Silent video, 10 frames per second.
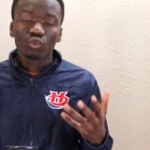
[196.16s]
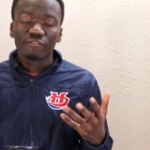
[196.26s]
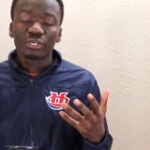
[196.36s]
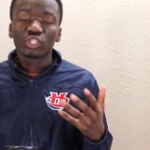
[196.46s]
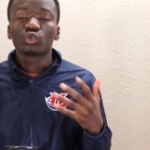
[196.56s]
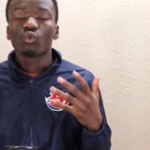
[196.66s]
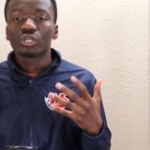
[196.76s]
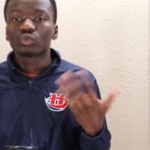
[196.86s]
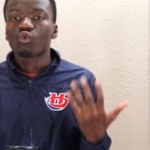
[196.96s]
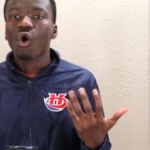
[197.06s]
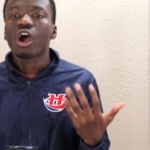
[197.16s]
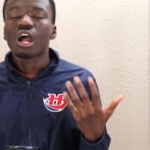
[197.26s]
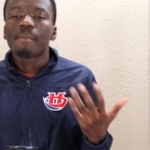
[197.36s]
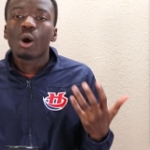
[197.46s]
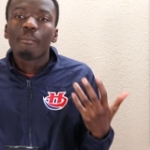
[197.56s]
Rivers Was Wrong
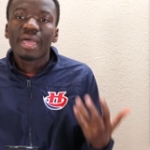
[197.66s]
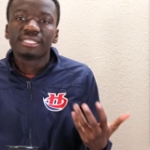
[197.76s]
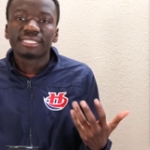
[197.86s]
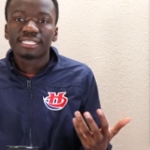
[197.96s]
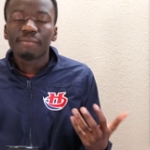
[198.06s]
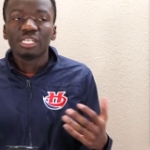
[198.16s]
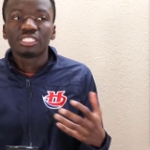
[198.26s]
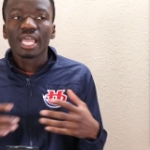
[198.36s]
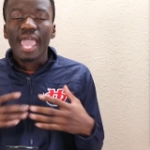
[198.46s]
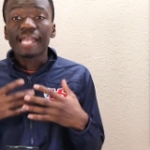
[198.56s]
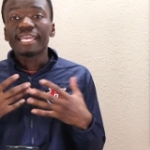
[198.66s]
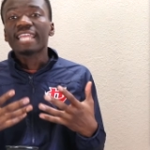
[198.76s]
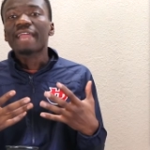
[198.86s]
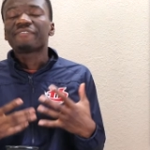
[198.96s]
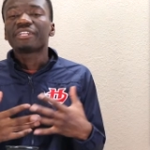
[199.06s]
About Ben Simmons. And in
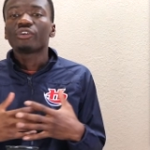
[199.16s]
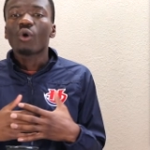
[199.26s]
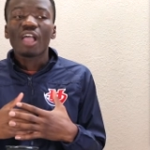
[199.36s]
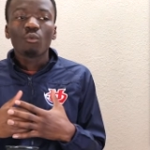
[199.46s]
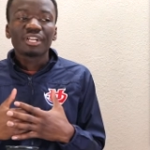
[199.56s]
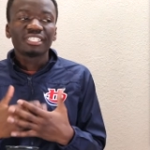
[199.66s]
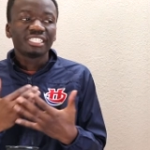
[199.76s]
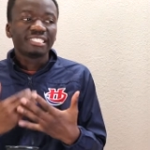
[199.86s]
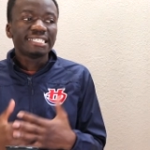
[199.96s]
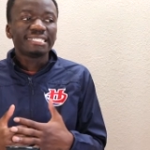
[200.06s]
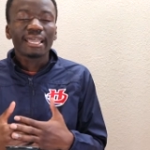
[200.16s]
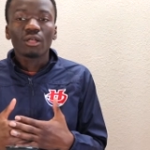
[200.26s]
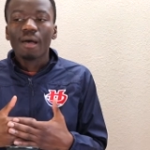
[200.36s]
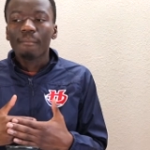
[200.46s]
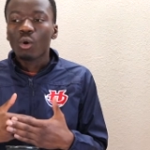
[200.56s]
that video, I went into
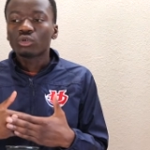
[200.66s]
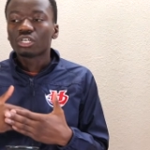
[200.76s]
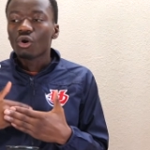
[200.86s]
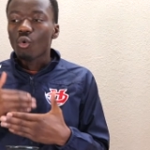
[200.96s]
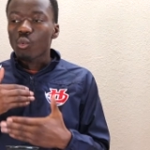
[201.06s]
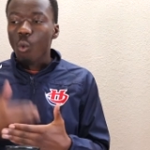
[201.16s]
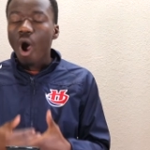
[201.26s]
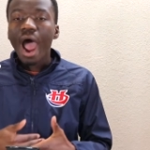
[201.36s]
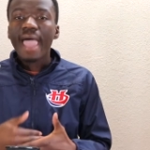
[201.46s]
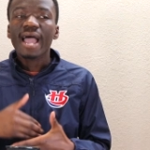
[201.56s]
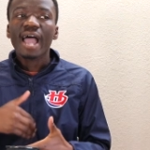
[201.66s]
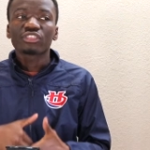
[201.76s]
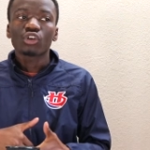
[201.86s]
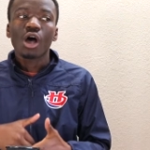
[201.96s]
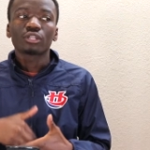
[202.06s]
detail about why I
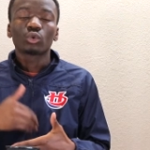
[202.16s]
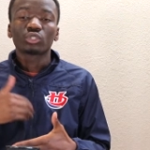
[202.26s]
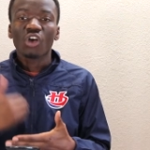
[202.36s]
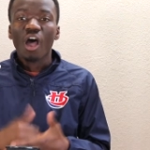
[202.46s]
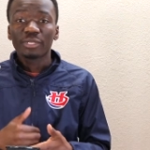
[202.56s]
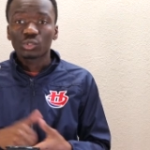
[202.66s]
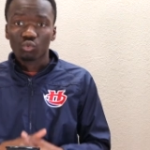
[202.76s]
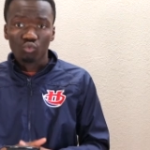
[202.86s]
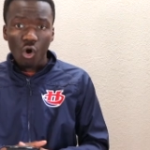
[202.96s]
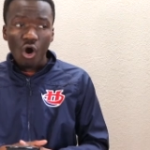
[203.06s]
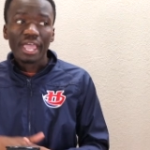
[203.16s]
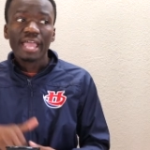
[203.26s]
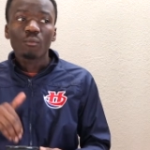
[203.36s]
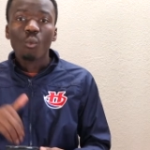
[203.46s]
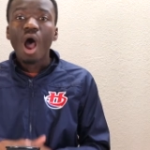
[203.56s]
thought those comments were wrong
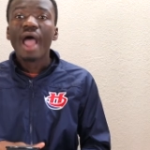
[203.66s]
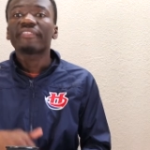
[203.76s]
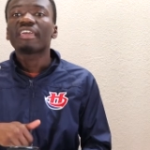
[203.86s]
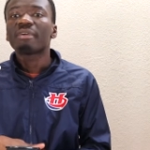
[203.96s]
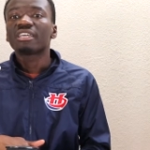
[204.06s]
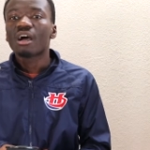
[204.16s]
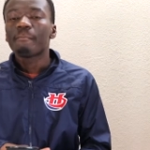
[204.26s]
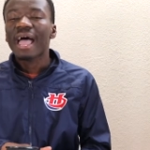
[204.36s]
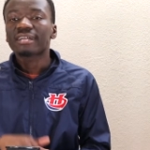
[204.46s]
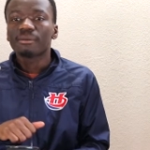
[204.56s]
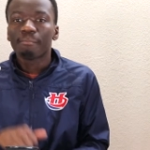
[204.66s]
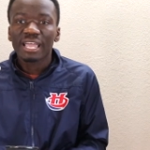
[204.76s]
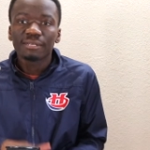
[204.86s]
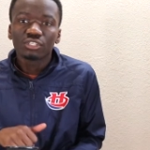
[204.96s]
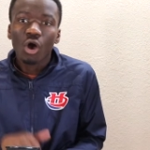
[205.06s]
and why they may come back to
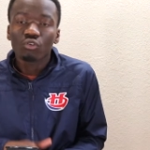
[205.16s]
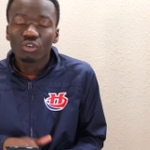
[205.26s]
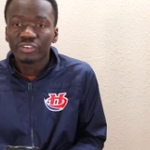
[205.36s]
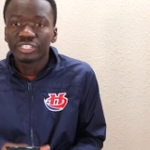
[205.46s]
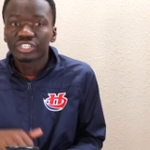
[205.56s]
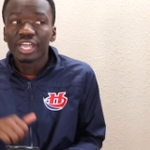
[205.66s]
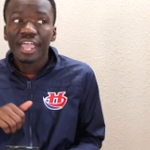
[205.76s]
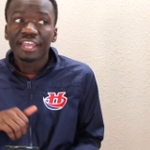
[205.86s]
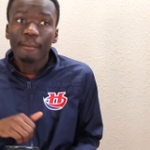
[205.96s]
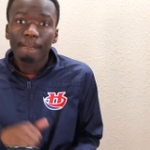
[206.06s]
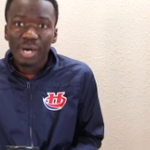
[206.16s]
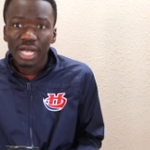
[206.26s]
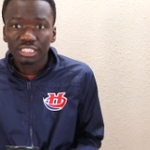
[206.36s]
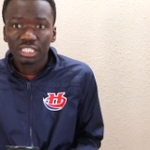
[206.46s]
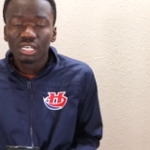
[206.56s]
bite Doc Rivers in the
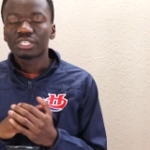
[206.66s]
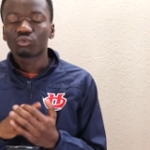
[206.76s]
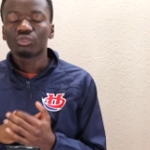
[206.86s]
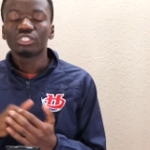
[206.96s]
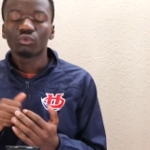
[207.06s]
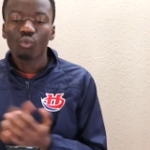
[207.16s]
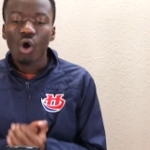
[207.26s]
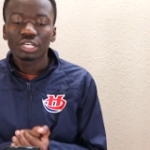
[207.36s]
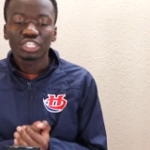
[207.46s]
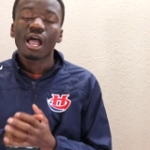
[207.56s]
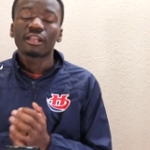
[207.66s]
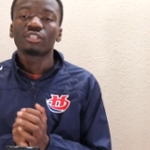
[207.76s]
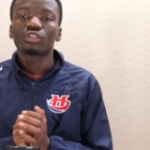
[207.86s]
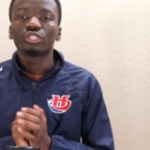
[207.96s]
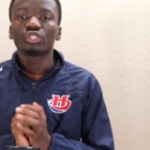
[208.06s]
butt. It's a really good watch. I'd
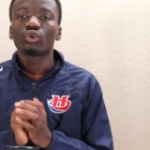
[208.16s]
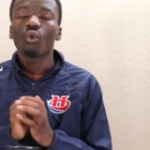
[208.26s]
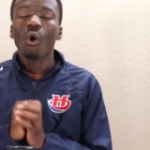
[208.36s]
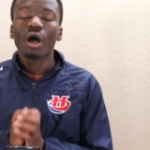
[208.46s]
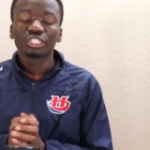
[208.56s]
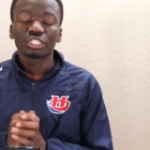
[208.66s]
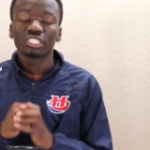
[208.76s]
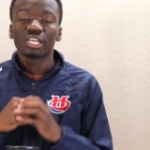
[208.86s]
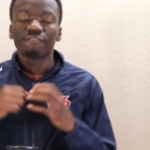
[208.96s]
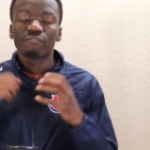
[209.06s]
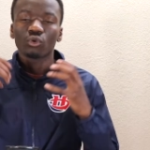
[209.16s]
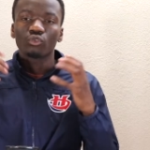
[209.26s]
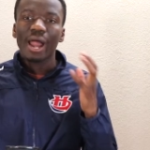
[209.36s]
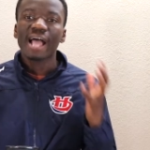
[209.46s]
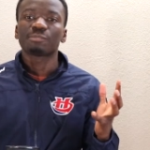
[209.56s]
encourage you to go watch it to get a full
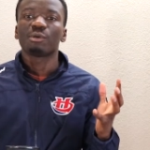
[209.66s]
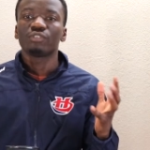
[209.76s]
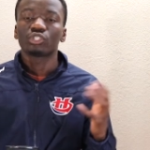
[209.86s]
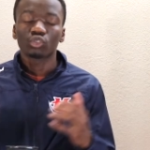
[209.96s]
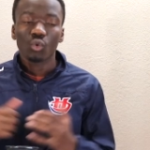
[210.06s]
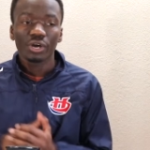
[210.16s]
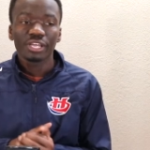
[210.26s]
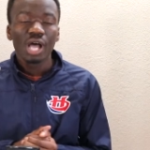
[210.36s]
grasp of the story.